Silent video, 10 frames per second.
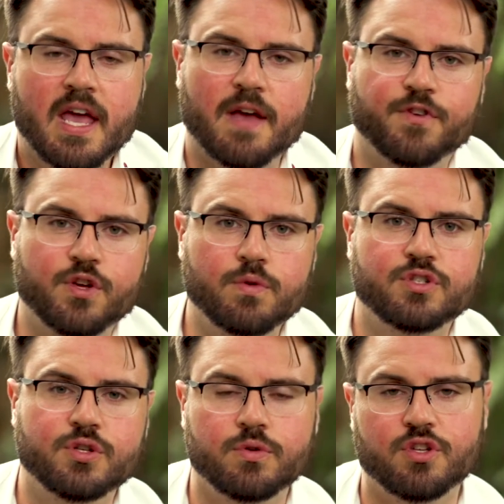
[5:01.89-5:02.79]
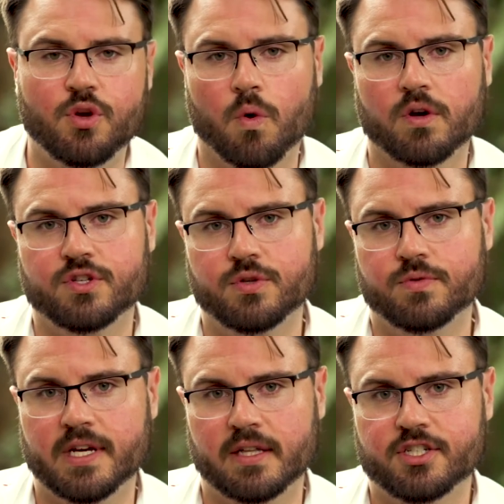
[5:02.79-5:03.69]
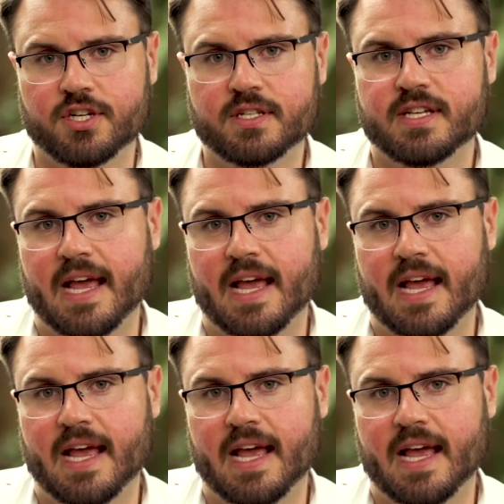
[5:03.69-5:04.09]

If you do your due diligence